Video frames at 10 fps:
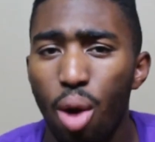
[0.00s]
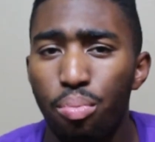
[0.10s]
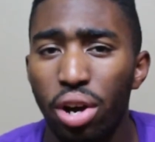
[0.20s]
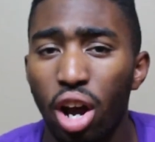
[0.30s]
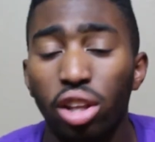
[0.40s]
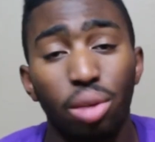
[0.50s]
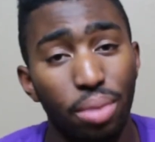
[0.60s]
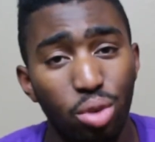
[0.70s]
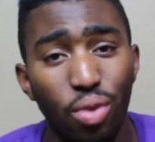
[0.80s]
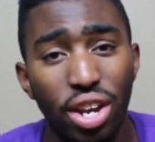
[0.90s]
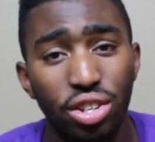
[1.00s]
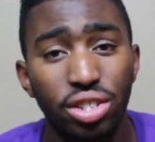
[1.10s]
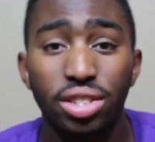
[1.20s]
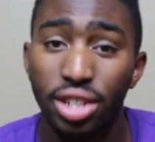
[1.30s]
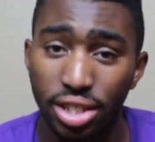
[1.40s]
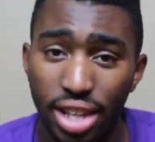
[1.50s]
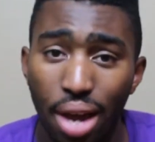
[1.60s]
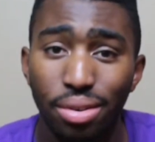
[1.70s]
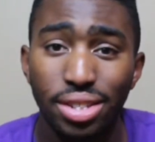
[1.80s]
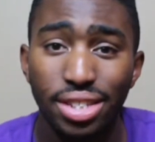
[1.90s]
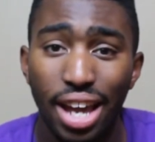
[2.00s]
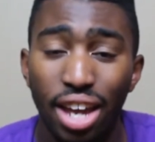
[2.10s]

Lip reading: but on the mid-ranges, 6 hours,